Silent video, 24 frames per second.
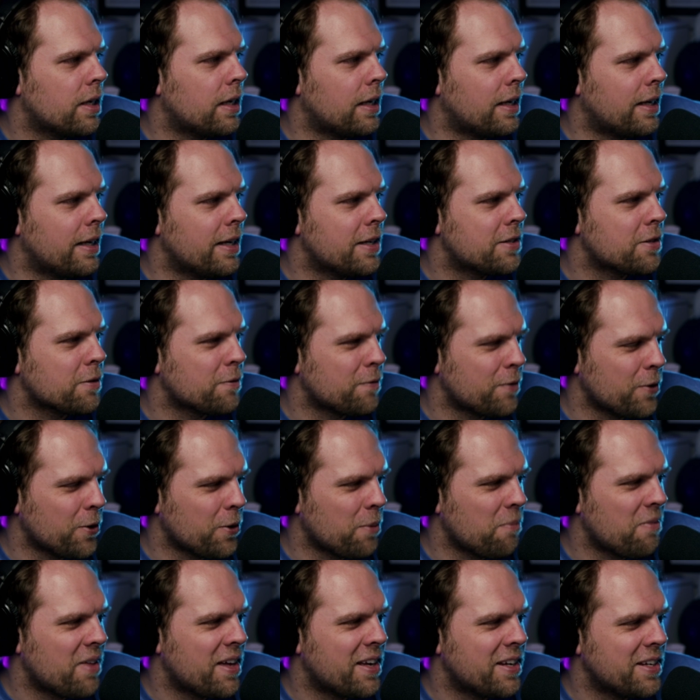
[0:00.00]
It's a
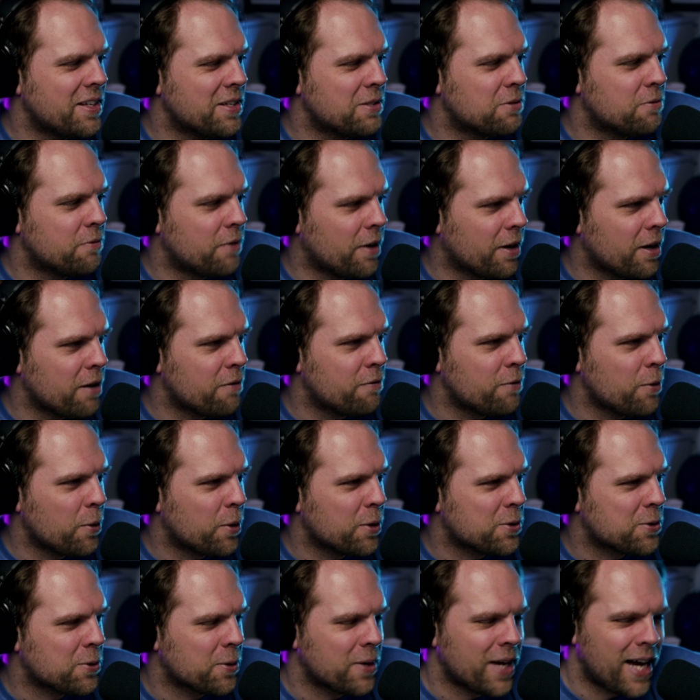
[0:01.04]
film that is very
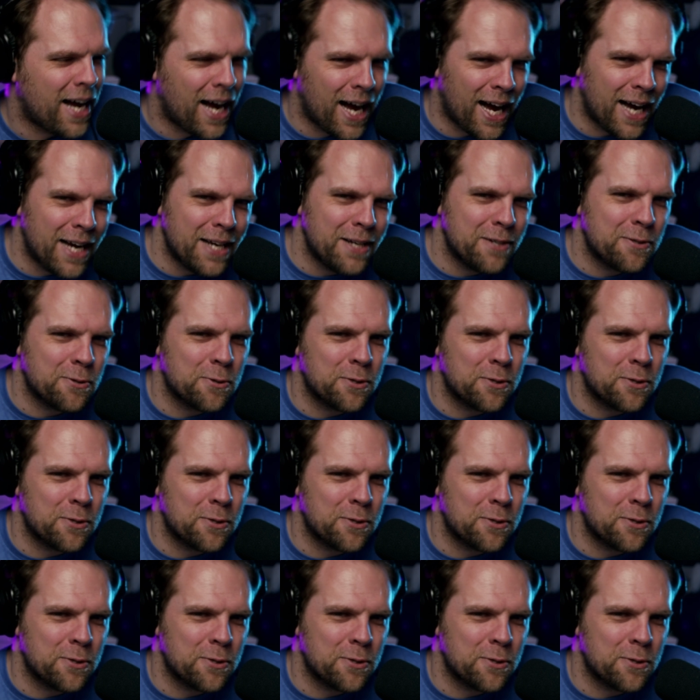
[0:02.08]
focused on eyes.